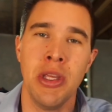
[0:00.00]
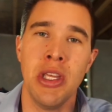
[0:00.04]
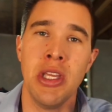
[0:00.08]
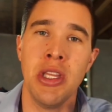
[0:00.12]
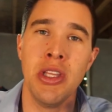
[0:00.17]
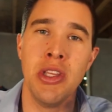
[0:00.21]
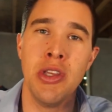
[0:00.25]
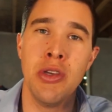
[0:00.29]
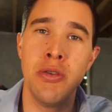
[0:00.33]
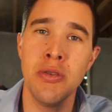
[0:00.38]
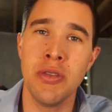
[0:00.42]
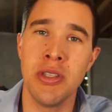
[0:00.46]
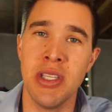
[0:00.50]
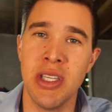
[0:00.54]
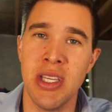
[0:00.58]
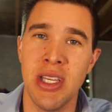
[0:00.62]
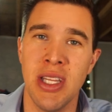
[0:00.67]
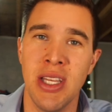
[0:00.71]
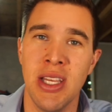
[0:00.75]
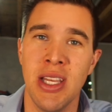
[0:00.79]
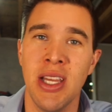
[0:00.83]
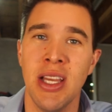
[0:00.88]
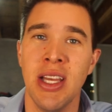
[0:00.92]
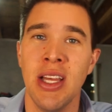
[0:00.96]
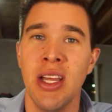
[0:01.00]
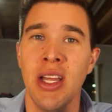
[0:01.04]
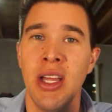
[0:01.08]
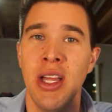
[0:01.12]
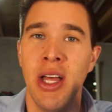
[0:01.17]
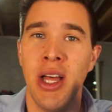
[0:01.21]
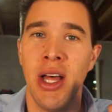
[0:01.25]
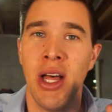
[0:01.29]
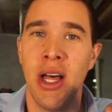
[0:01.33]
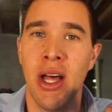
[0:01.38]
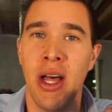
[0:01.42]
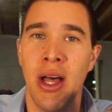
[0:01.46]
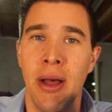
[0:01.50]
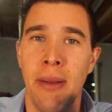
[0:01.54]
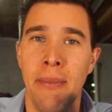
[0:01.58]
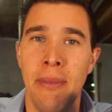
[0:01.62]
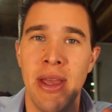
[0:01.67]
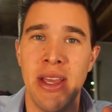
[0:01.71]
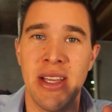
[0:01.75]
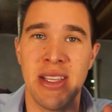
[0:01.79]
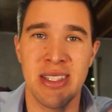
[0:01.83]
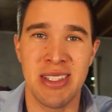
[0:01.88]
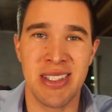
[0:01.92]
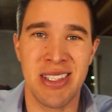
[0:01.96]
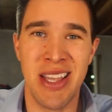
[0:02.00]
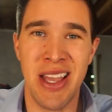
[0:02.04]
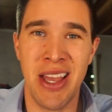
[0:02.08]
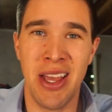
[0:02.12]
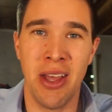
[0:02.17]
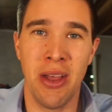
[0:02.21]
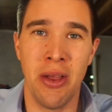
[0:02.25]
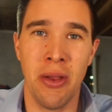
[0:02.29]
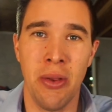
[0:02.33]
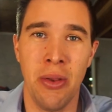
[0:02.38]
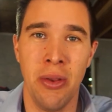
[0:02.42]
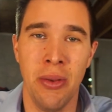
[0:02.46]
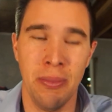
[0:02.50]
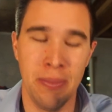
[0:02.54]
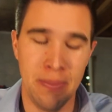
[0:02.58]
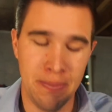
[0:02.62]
using um, Excel